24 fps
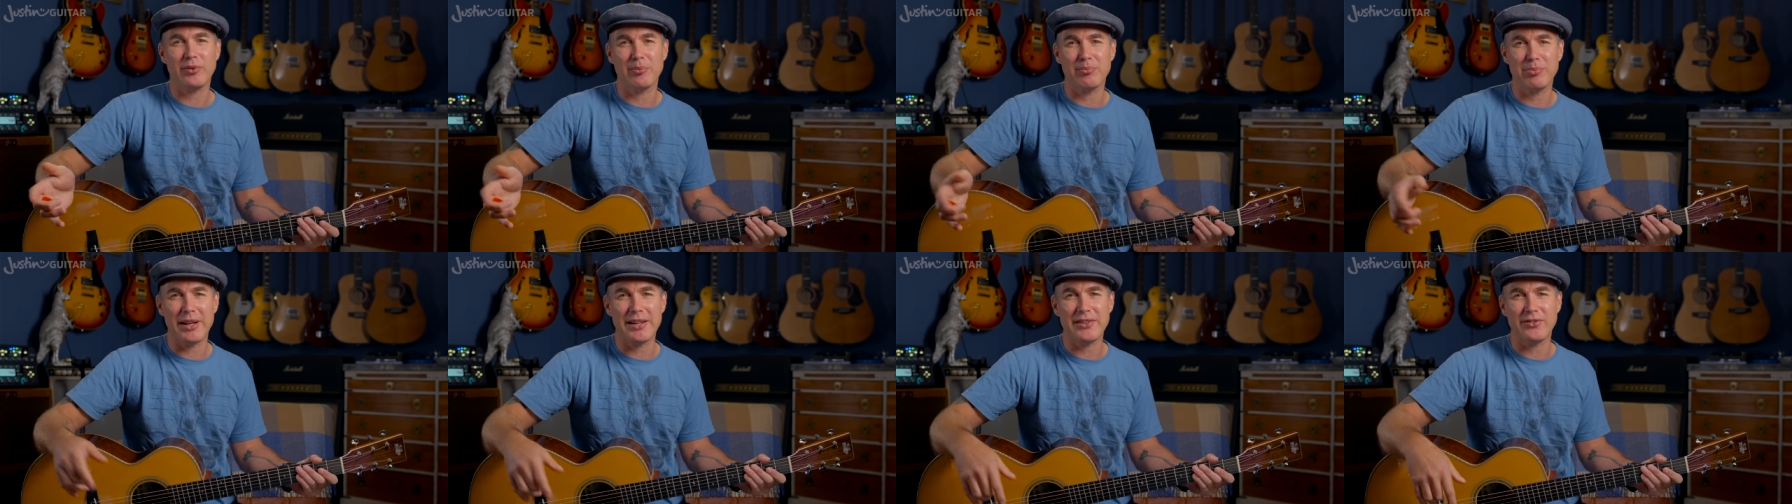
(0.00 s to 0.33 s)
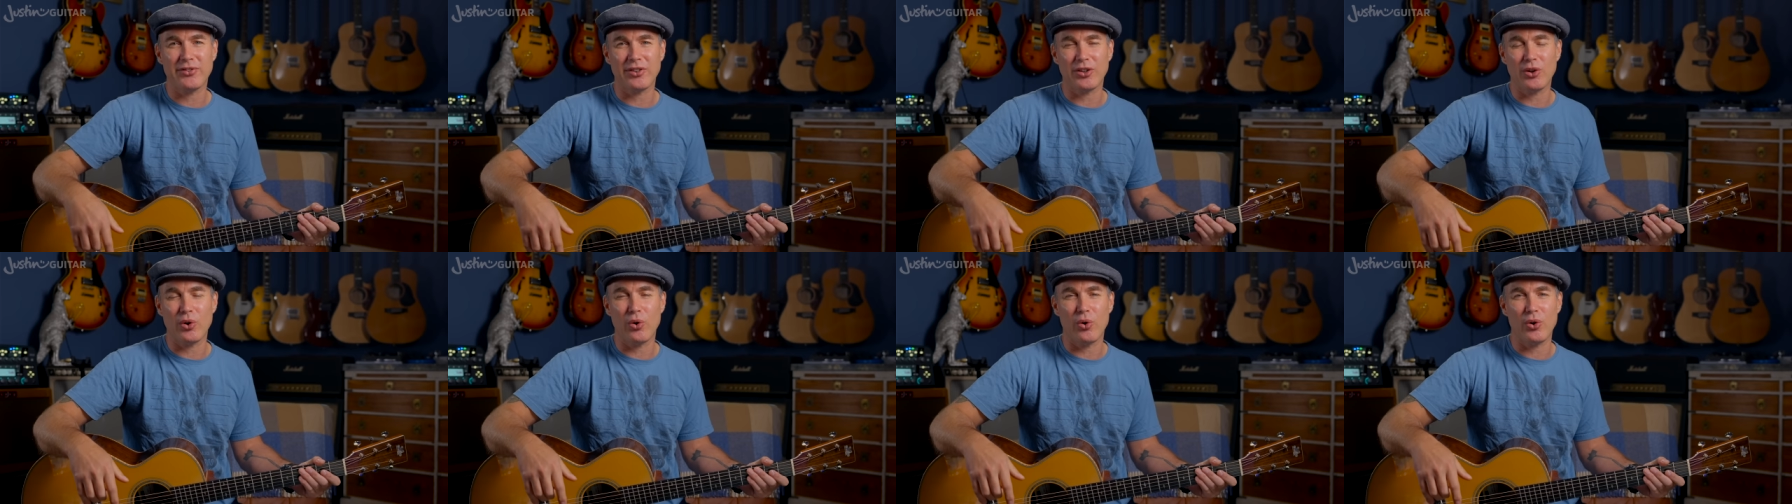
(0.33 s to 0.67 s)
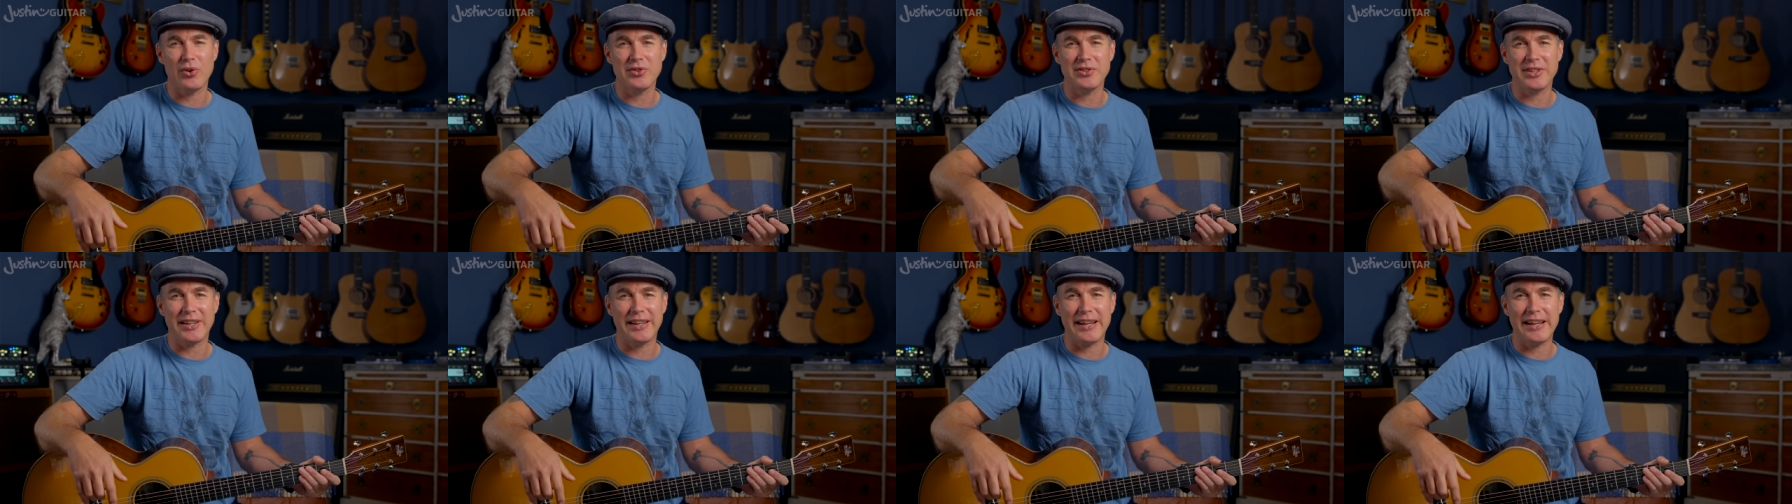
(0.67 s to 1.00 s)
plays the
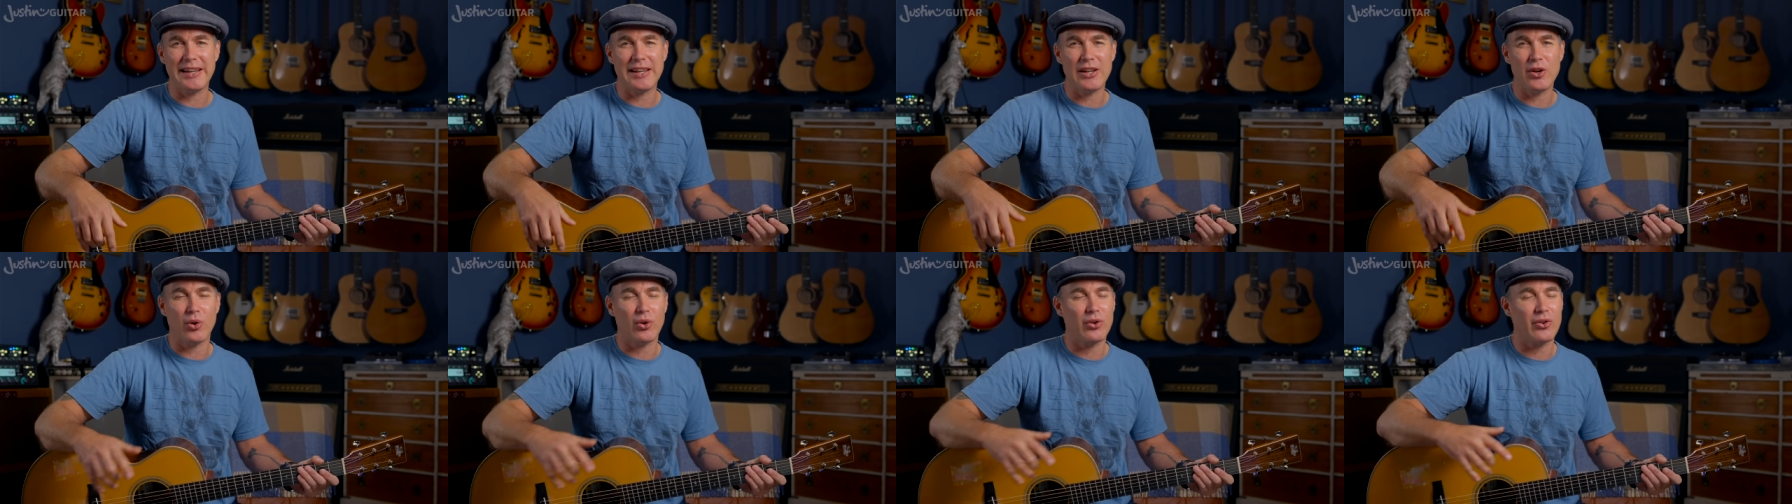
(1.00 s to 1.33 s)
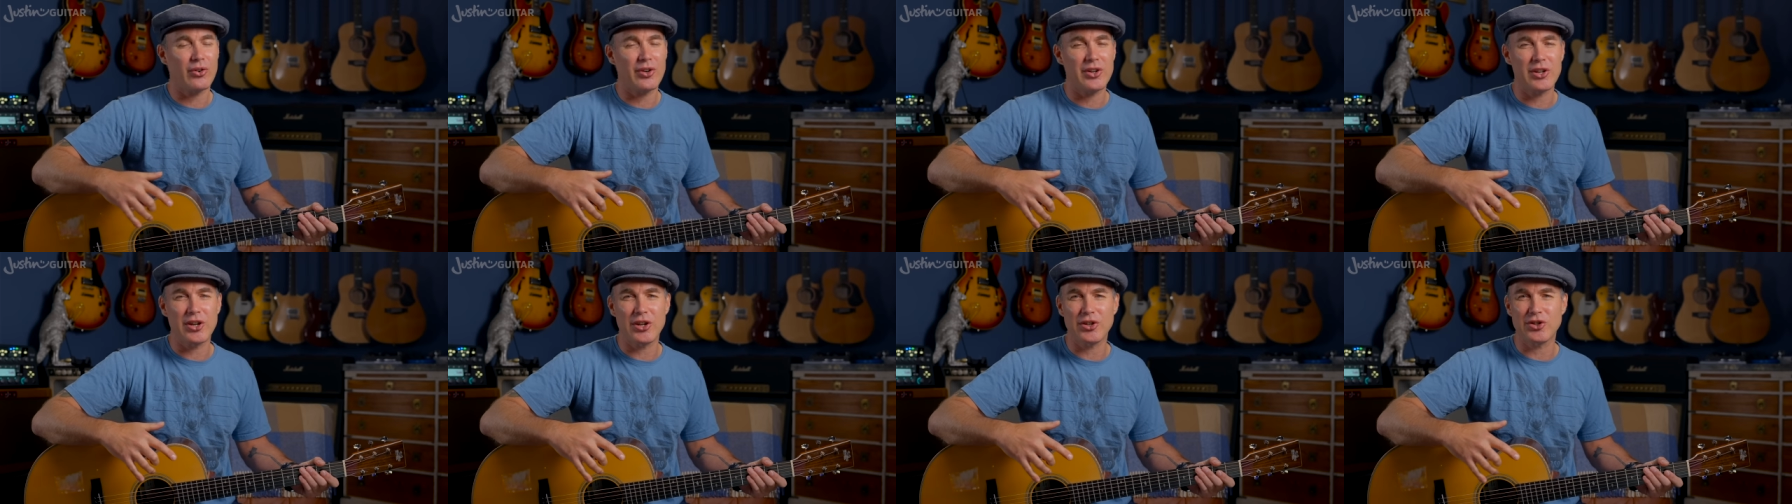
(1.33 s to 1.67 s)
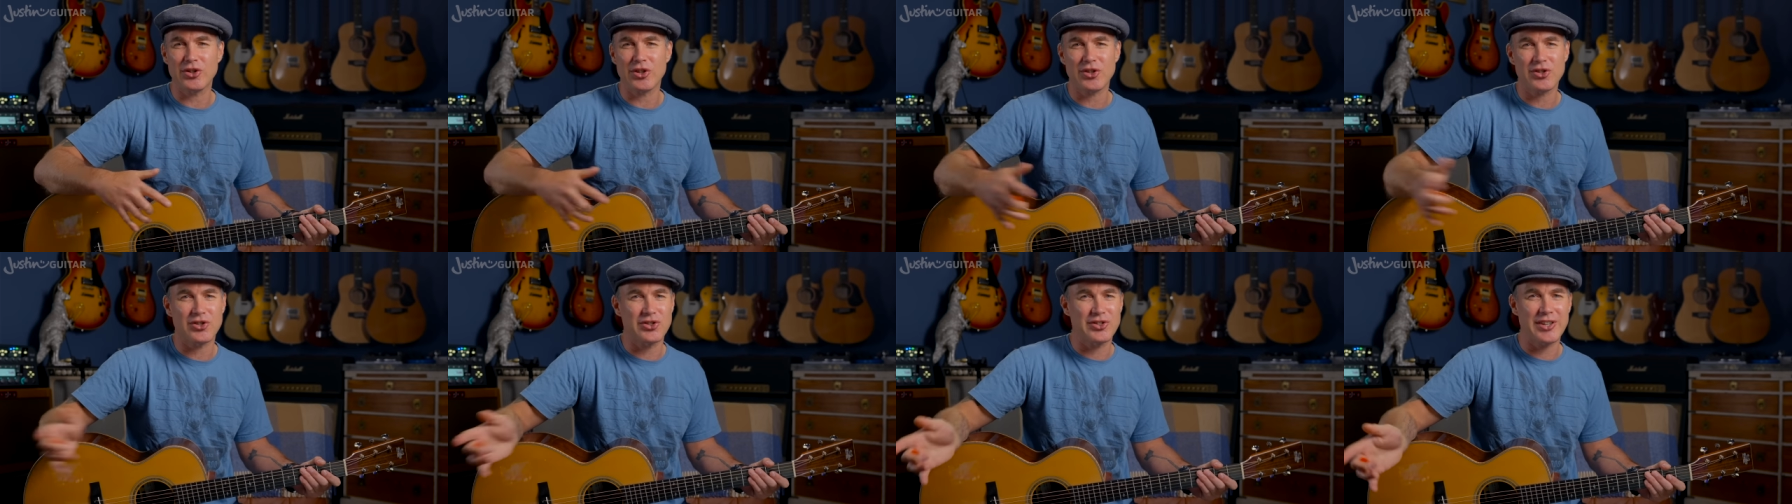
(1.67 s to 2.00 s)
chords in any order, and you
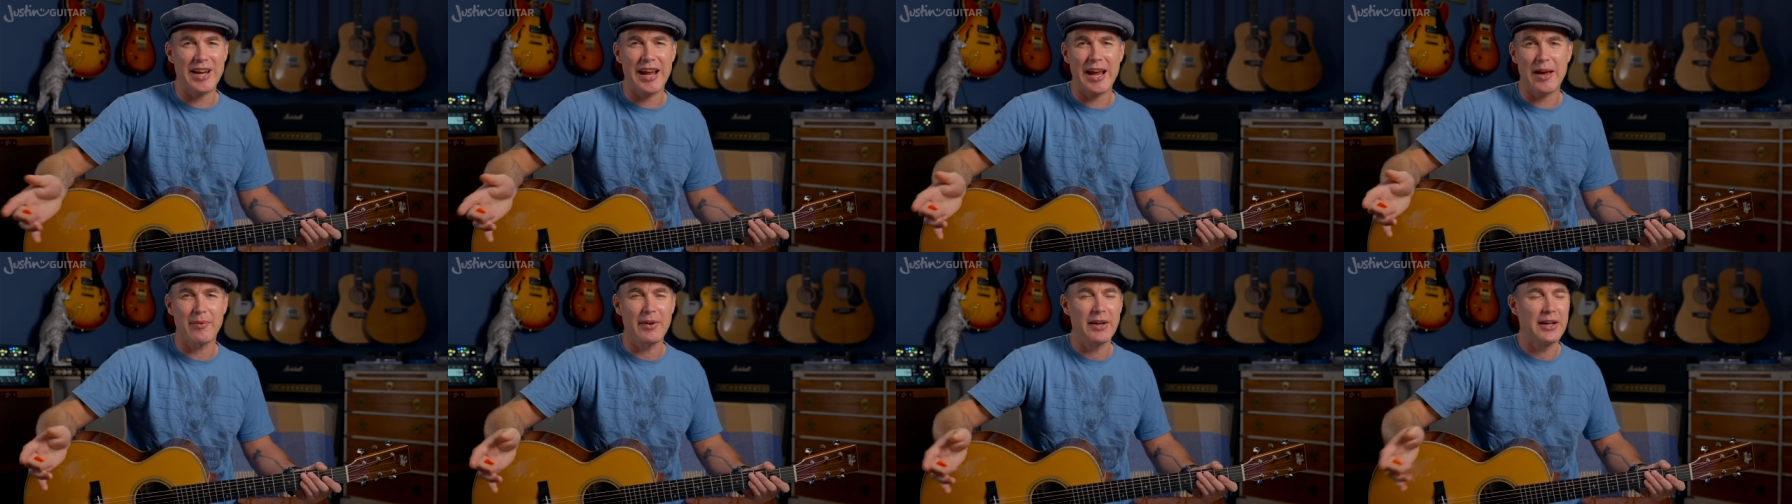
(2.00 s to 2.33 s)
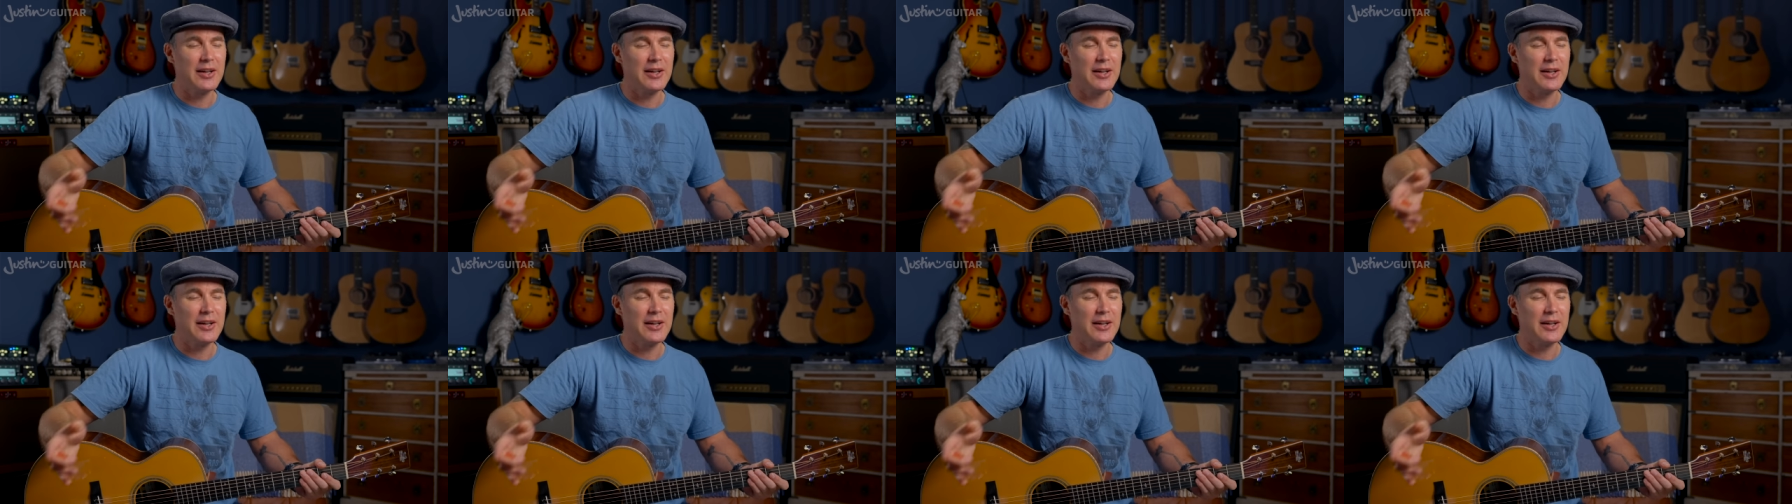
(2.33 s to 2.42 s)
just jam.